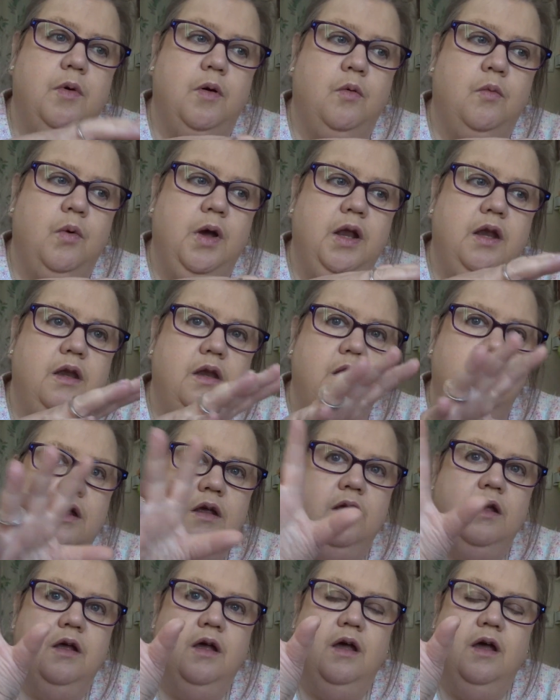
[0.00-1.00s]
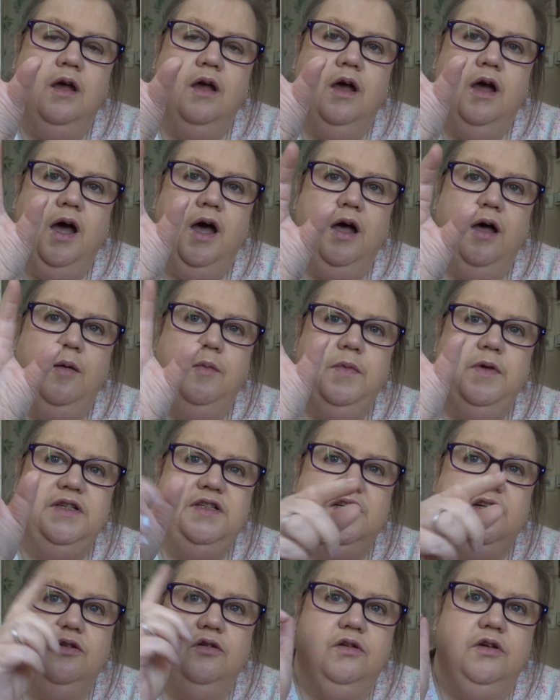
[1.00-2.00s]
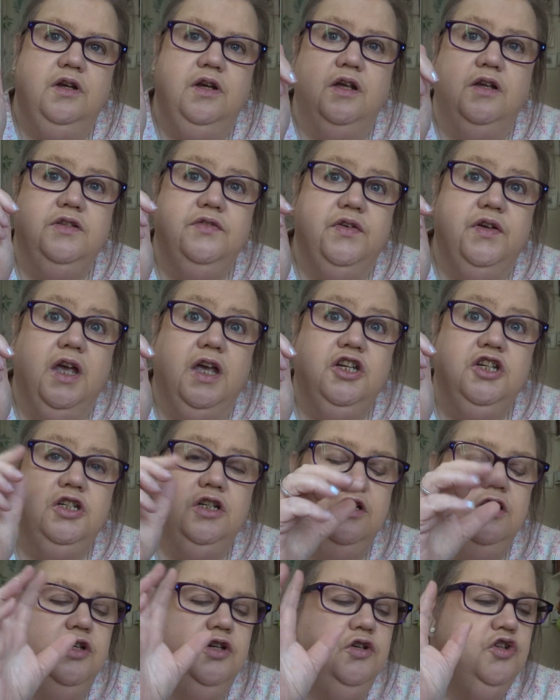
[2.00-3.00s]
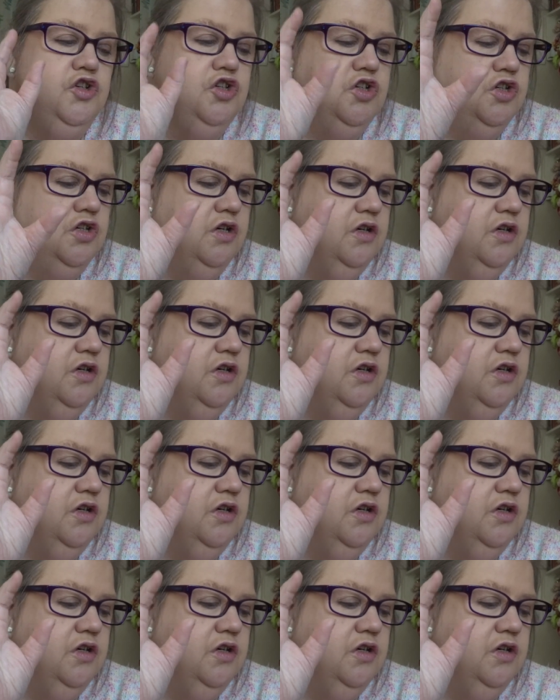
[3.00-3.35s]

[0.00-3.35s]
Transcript: when and stick on a notification. You should